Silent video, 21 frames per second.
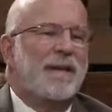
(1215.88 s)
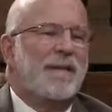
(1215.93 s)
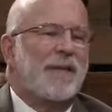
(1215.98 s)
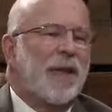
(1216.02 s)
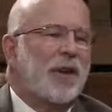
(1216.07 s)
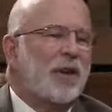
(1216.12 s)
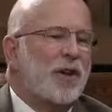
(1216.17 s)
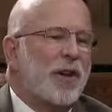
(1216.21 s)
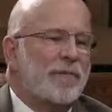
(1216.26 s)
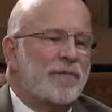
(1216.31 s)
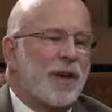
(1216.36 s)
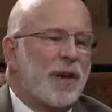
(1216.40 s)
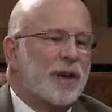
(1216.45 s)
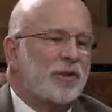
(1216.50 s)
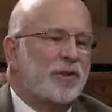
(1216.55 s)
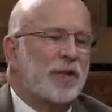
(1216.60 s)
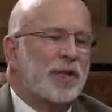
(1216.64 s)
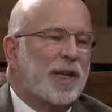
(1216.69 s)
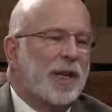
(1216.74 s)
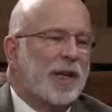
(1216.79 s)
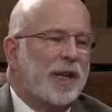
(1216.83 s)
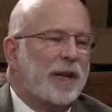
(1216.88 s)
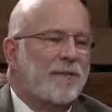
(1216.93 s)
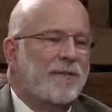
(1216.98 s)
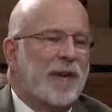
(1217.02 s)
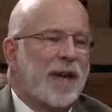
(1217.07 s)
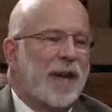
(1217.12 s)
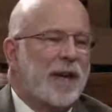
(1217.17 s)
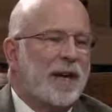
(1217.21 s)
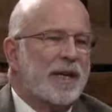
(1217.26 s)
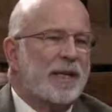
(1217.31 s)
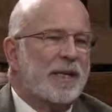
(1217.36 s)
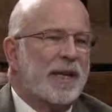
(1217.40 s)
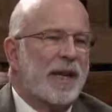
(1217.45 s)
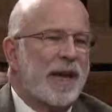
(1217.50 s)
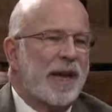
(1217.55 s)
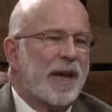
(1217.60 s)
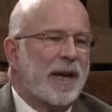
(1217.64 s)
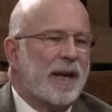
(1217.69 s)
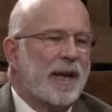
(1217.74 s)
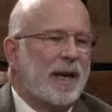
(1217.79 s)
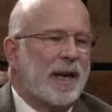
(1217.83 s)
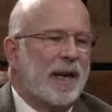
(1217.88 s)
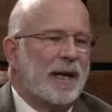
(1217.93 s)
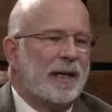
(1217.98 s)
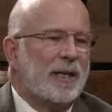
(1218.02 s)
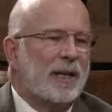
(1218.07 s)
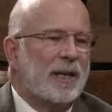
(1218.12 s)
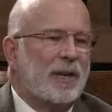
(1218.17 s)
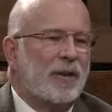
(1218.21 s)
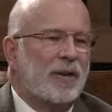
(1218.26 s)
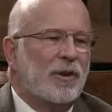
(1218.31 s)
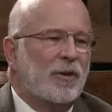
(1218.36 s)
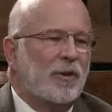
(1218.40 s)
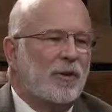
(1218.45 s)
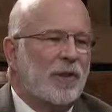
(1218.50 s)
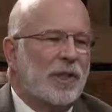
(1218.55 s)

Then you have countries like Afghanistan, it, you,